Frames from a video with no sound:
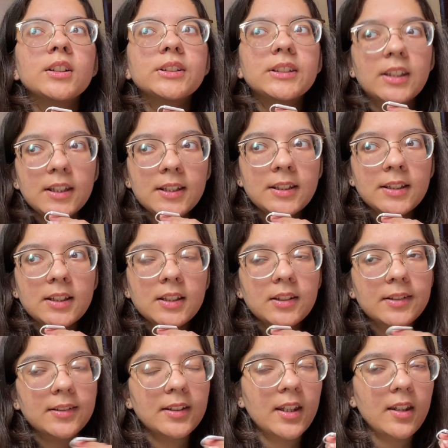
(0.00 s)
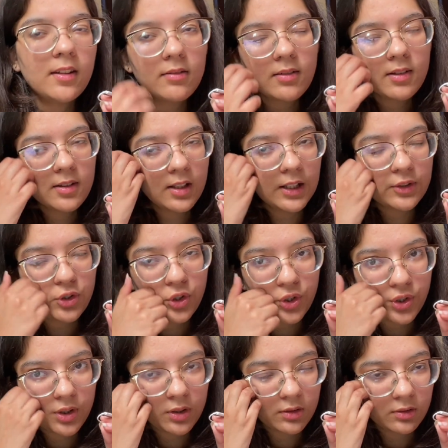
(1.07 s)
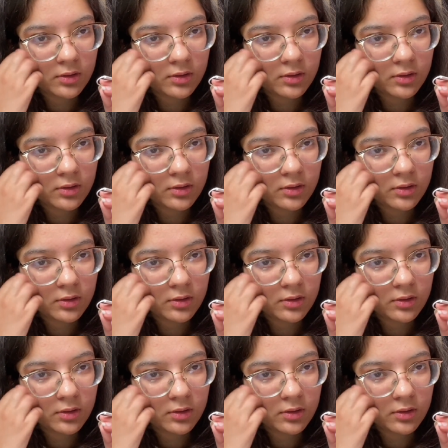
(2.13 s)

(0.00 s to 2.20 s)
This is such